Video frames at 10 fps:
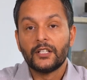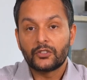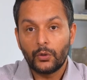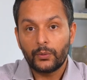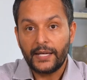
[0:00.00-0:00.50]

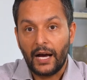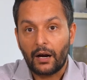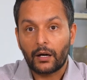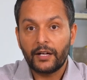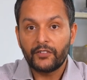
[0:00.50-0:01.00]
So yeah,
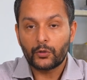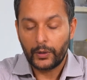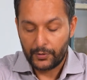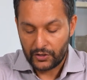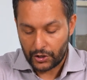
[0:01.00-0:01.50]
our
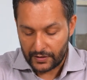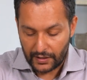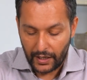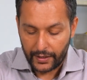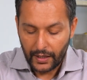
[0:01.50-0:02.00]
inventory position is
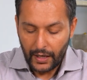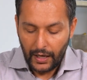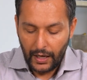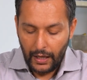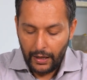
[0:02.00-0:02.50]
high.
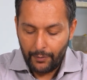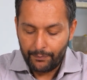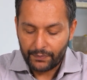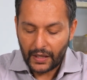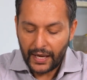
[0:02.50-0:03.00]

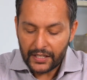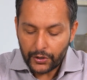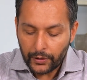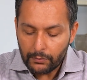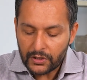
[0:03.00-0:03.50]
In
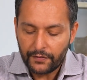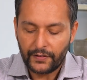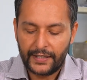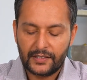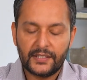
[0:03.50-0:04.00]
terms of
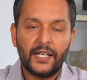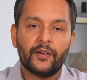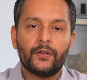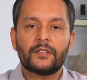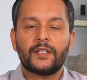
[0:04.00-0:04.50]

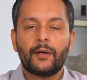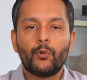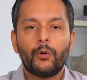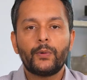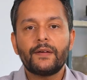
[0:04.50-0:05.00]
sales,
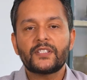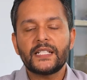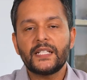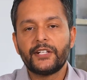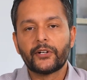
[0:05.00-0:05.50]
what we've
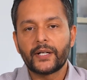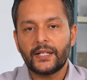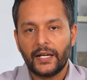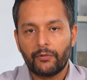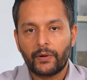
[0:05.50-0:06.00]
seen year to
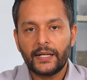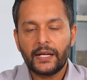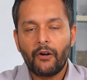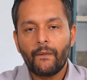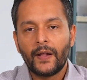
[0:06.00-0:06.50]
date right
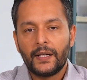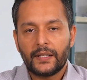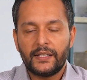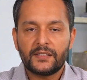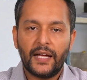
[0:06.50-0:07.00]
now
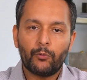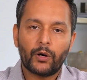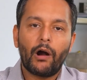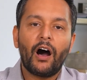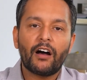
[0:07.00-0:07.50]
is that
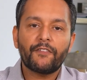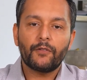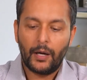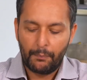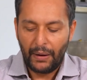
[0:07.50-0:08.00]
we're off
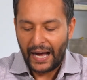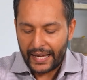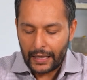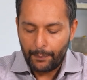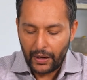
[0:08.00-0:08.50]
by
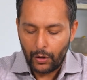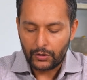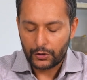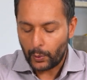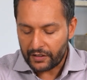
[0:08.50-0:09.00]

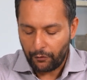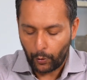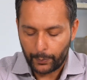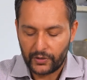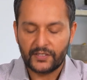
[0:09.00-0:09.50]
about
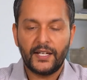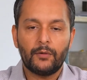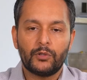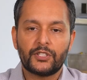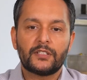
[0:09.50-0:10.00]
24%,
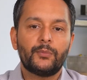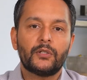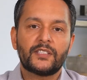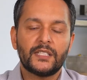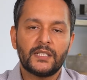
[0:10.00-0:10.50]
which is
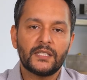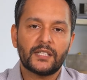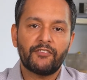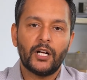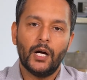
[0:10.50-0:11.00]
about
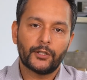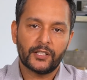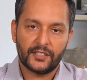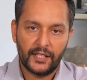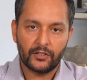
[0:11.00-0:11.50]

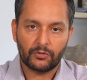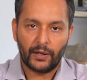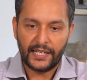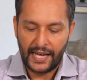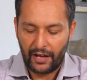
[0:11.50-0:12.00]
6,700 sales
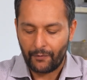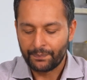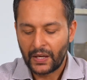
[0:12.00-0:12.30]
right now.